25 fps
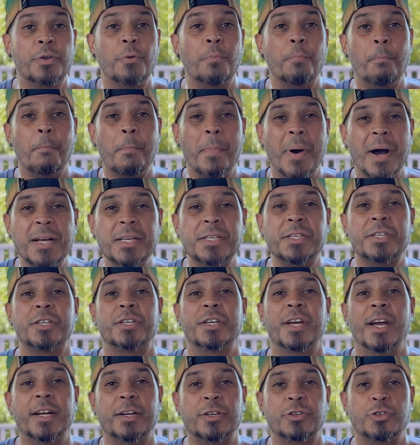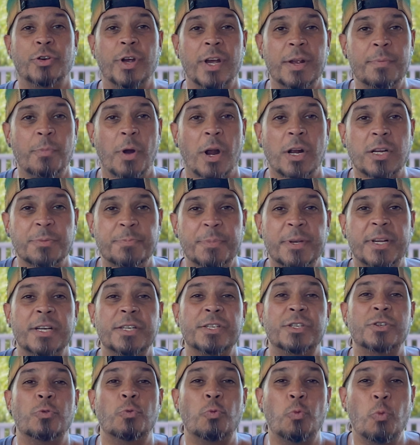You must check trademarks
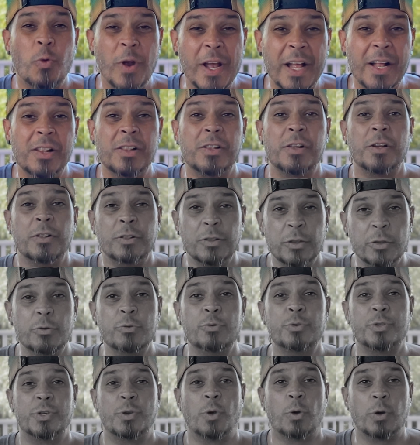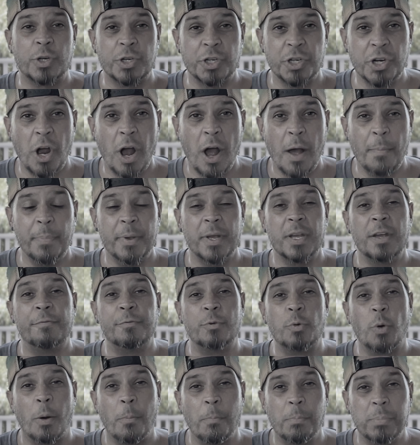because you will lose your shop
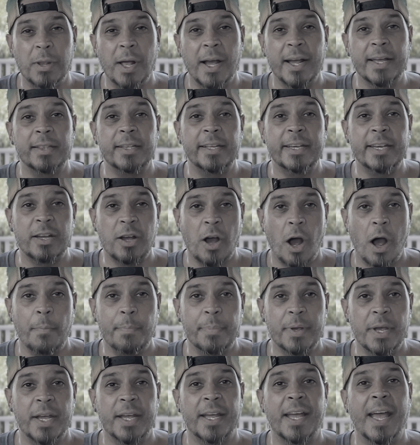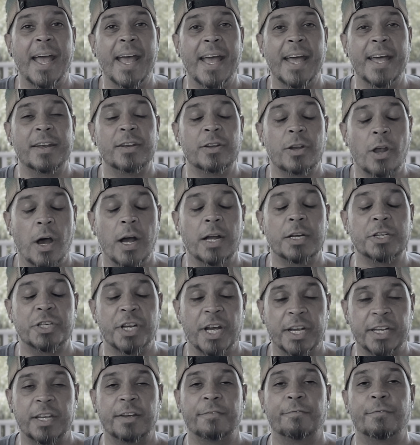if you are blindly copying and not
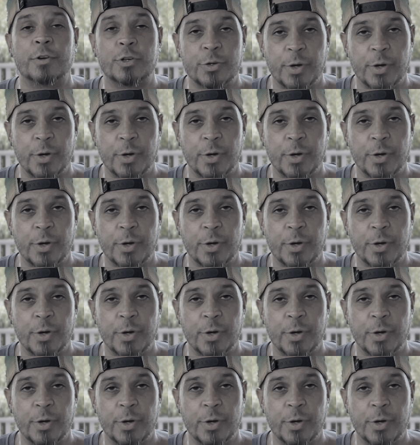checking for